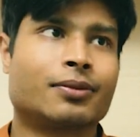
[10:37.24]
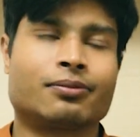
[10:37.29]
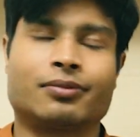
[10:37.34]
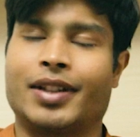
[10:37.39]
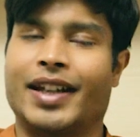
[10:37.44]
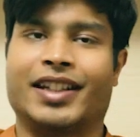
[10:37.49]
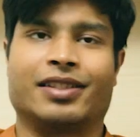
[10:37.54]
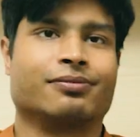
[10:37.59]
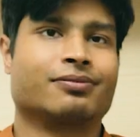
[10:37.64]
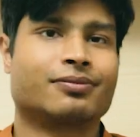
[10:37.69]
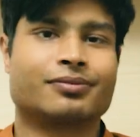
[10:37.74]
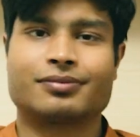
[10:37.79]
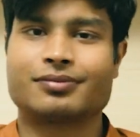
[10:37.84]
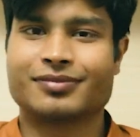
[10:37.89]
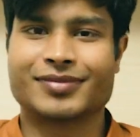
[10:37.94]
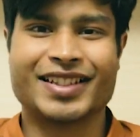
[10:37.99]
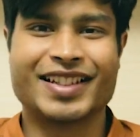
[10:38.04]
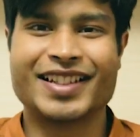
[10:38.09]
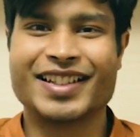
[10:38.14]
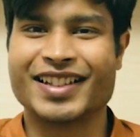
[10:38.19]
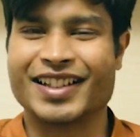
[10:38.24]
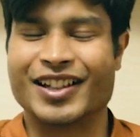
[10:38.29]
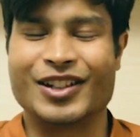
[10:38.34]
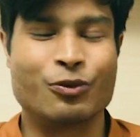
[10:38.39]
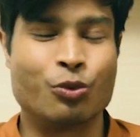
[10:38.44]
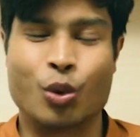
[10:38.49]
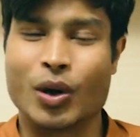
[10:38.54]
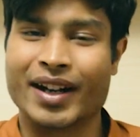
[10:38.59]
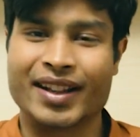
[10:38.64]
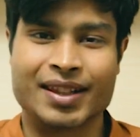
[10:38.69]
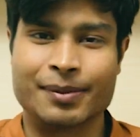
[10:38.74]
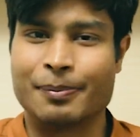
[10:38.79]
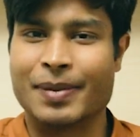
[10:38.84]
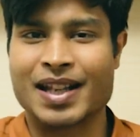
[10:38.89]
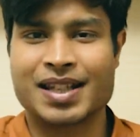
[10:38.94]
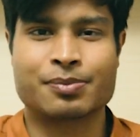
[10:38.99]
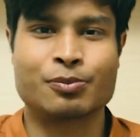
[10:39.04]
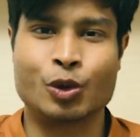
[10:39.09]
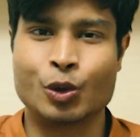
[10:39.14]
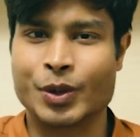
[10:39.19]
like one of the
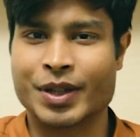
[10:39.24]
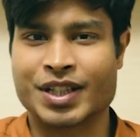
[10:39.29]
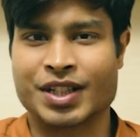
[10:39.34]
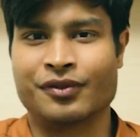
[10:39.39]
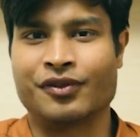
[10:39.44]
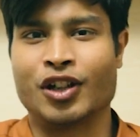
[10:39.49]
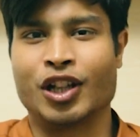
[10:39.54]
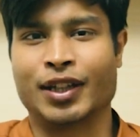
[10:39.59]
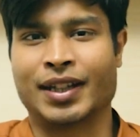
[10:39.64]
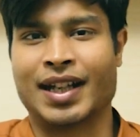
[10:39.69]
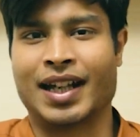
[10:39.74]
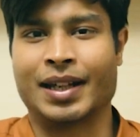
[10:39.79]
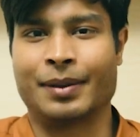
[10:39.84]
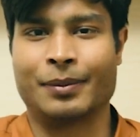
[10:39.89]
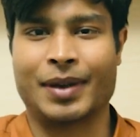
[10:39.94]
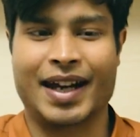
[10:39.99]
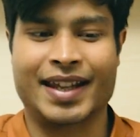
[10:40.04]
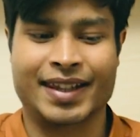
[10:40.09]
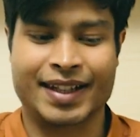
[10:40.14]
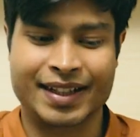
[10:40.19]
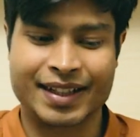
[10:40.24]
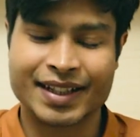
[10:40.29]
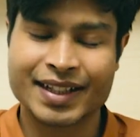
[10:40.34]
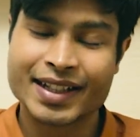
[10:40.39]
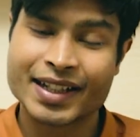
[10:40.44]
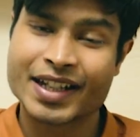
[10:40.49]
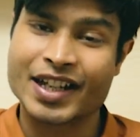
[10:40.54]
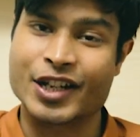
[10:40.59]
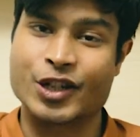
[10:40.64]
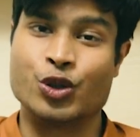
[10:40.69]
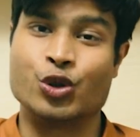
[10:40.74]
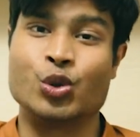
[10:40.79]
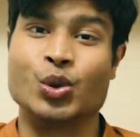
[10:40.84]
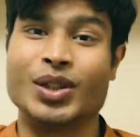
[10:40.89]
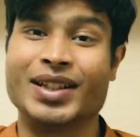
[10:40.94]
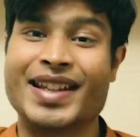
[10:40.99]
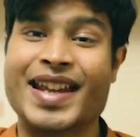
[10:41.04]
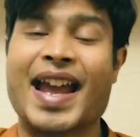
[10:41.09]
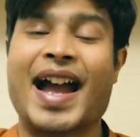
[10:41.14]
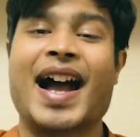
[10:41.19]
best movies of all time. I think it
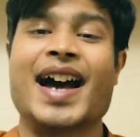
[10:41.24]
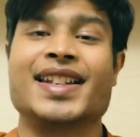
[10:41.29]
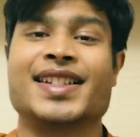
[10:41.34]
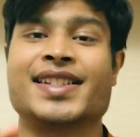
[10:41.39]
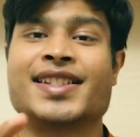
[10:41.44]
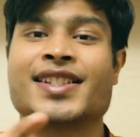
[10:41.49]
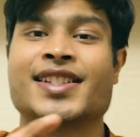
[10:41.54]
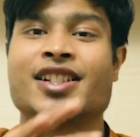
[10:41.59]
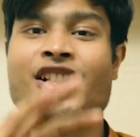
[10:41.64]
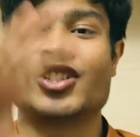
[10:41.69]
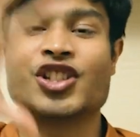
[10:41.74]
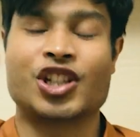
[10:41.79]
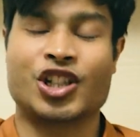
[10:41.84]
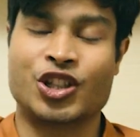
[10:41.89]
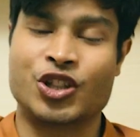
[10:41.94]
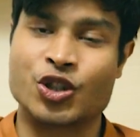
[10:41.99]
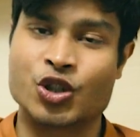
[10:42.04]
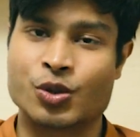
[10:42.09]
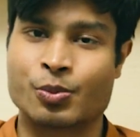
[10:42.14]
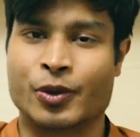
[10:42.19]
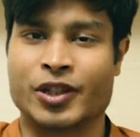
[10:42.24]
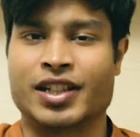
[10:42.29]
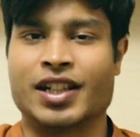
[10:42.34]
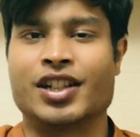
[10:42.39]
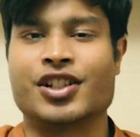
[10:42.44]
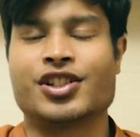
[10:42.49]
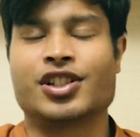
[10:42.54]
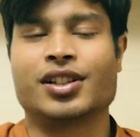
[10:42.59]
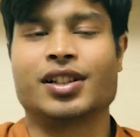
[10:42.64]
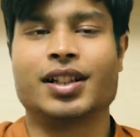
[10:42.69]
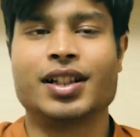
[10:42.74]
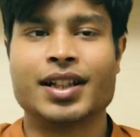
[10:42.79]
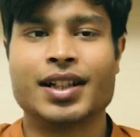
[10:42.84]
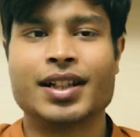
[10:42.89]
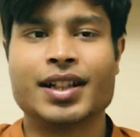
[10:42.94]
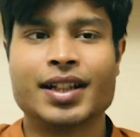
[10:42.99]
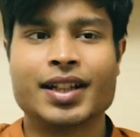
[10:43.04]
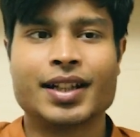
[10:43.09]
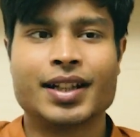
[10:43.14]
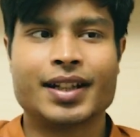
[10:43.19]
really had such a huge potential,
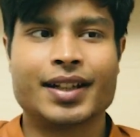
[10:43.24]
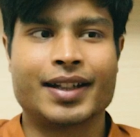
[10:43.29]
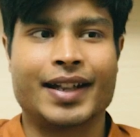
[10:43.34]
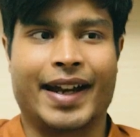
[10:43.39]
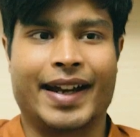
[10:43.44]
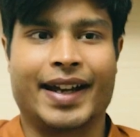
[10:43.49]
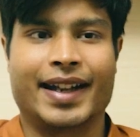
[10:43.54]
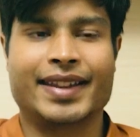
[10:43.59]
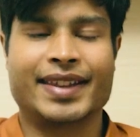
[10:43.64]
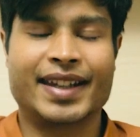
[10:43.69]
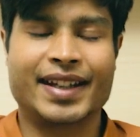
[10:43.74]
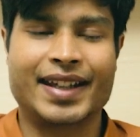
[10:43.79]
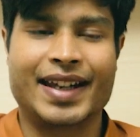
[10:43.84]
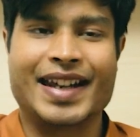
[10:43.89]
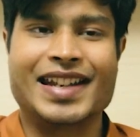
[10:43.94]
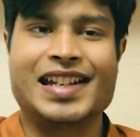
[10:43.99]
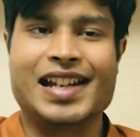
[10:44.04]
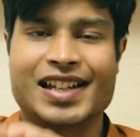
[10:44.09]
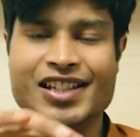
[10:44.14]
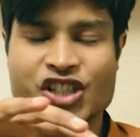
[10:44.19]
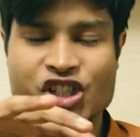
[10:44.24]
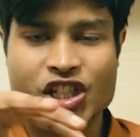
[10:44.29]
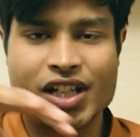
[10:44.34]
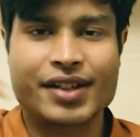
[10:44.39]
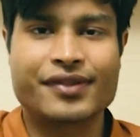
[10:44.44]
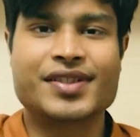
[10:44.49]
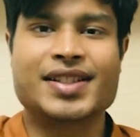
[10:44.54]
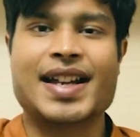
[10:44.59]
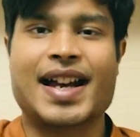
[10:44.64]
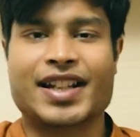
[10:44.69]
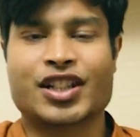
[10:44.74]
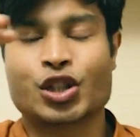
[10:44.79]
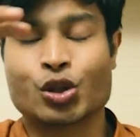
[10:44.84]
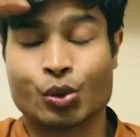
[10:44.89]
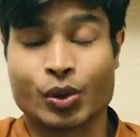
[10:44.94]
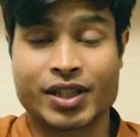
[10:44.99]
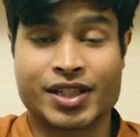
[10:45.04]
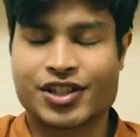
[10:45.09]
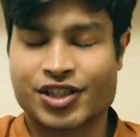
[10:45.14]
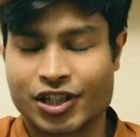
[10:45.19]
and I think it achieves that
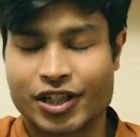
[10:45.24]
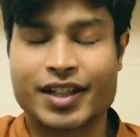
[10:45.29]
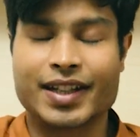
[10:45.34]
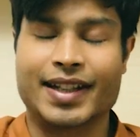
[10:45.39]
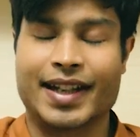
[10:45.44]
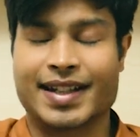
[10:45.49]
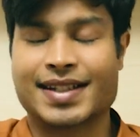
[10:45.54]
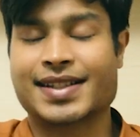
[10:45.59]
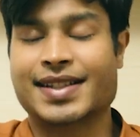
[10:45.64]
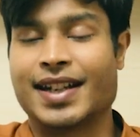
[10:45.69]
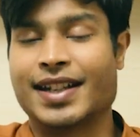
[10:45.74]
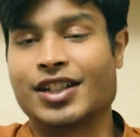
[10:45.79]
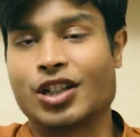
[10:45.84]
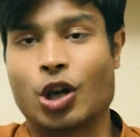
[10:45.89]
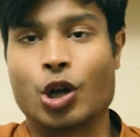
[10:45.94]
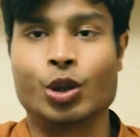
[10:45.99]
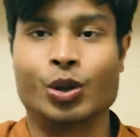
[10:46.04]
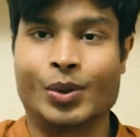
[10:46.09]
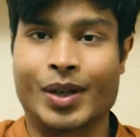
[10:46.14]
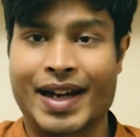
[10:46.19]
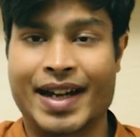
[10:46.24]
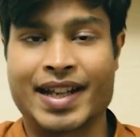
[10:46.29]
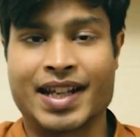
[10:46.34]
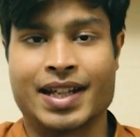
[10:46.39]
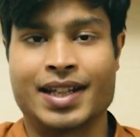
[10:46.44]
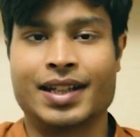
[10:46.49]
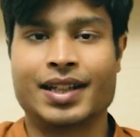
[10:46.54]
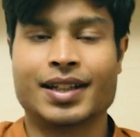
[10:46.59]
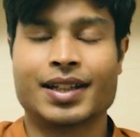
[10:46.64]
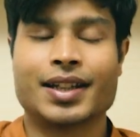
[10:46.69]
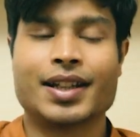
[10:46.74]
to a certain extent already.